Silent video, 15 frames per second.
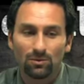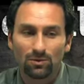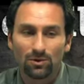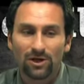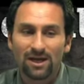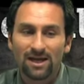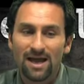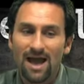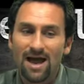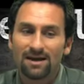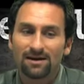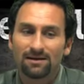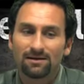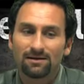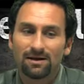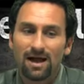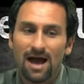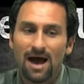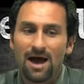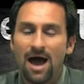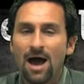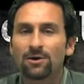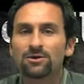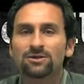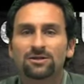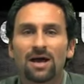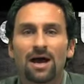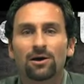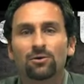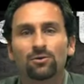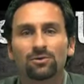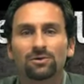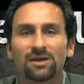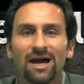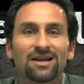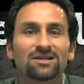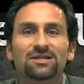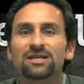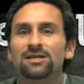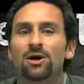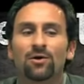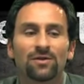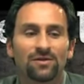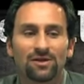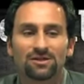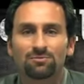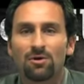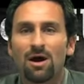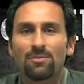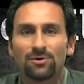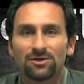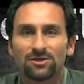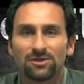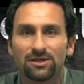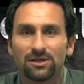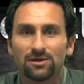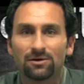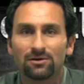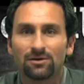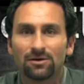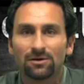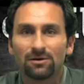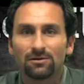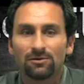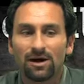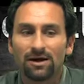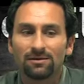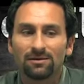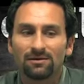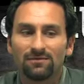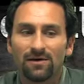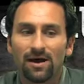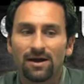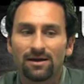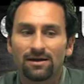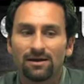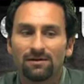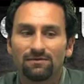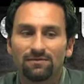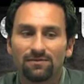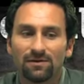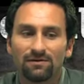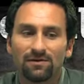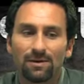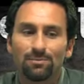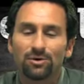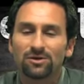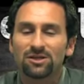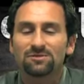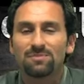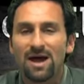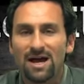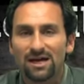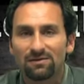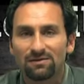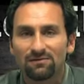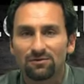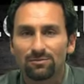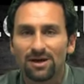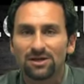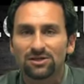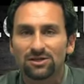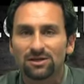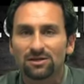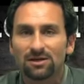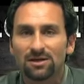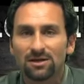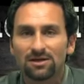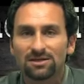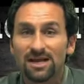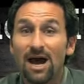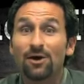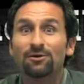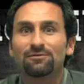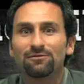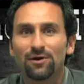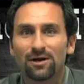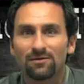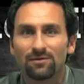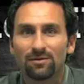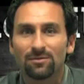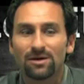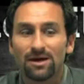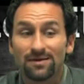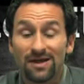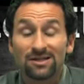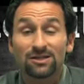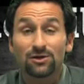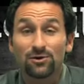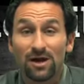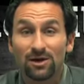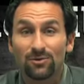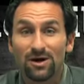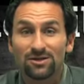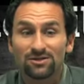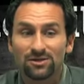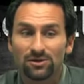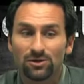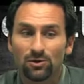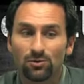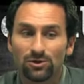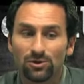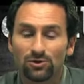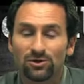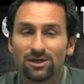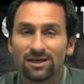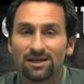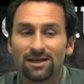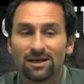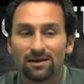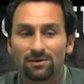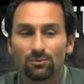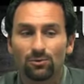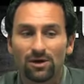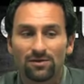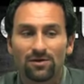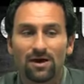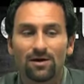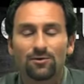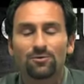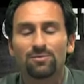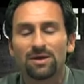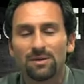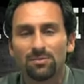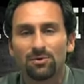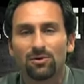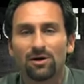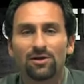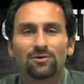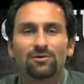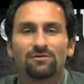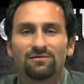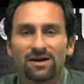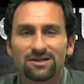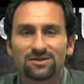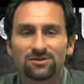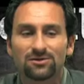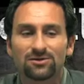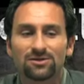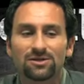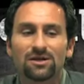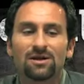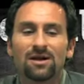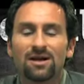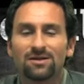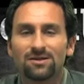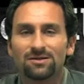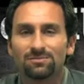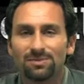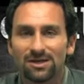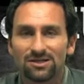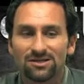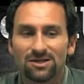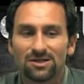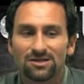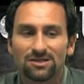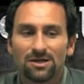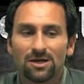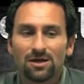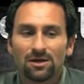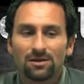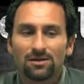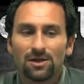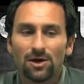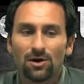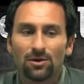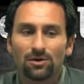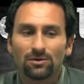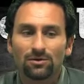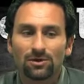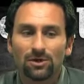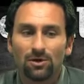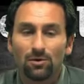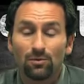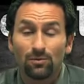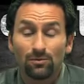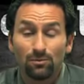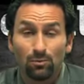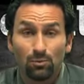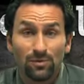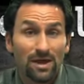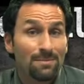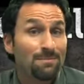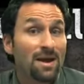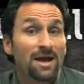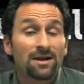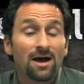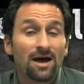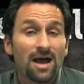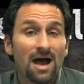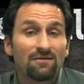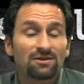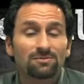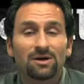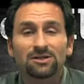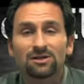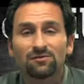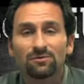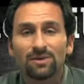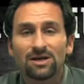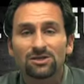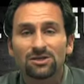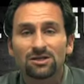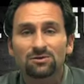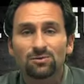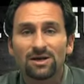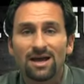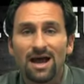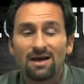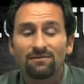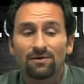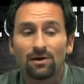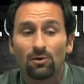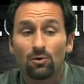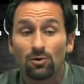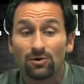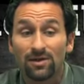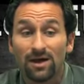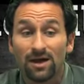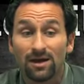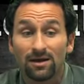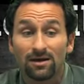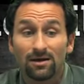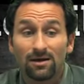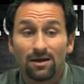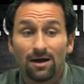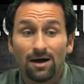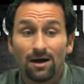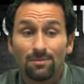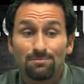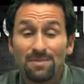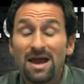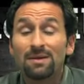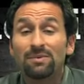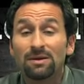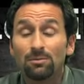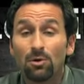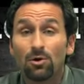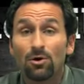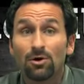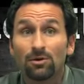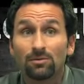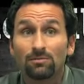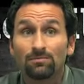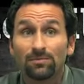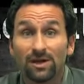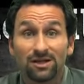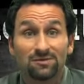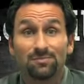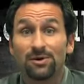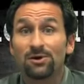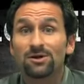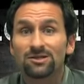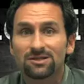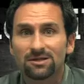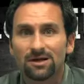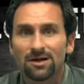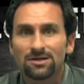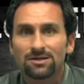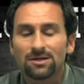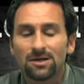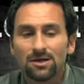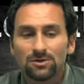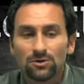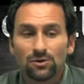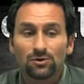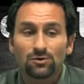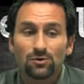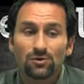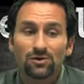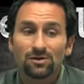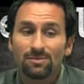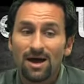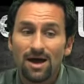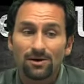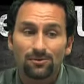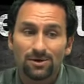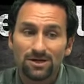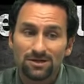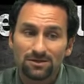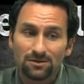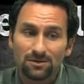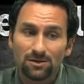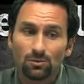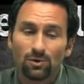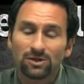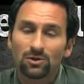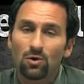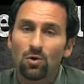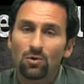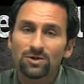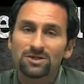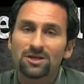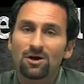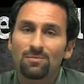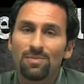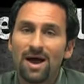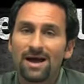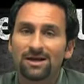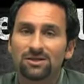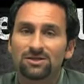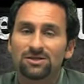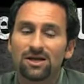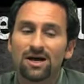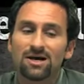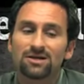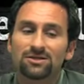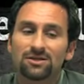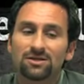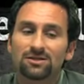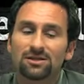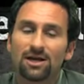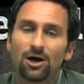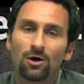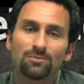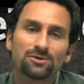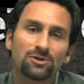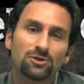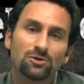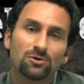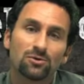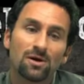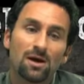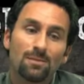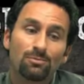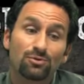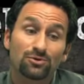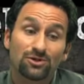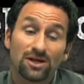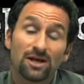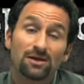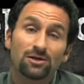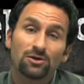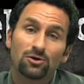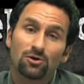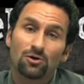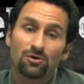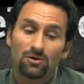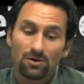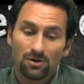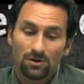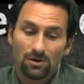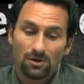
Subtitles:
looking at how does he know that this property is a deal, right? If I put this packet of information down in front of him, and that's a great question. You know, when you're dealing with other people, other investors in this business, they may not have as much information as we have, or they may be more experienced than us. So the truth of the matter is that what the wholesale package does is it helps you present your